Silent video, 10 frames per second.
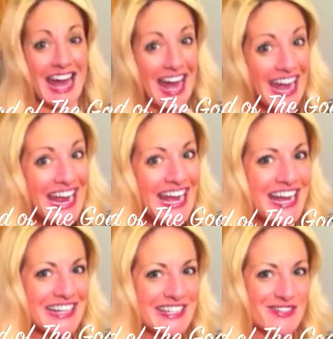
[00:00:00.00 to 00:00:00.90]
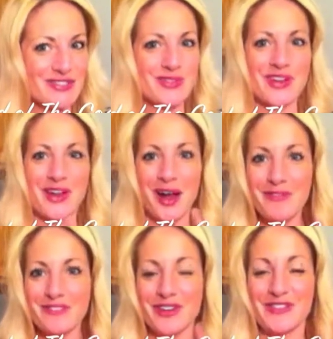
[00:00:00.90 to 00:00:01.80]
and gives you the
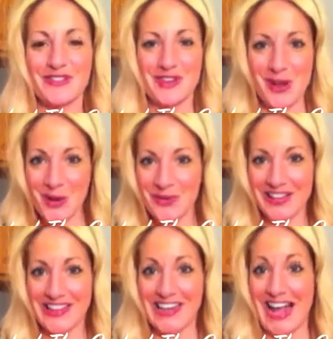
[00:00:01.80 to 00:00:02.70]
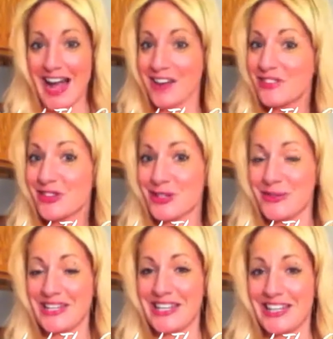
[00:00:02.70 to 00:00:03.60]
comfort of knowing that after you
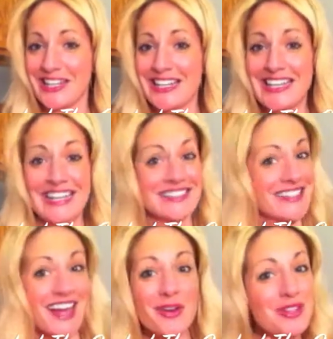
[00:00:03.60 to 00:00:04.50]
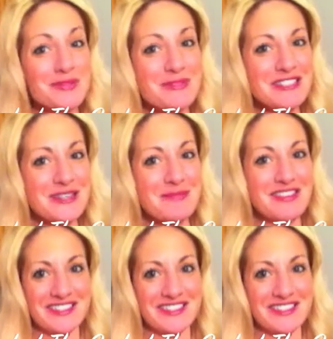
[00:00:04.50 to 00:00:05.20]
eat it, it's not going to be tipping the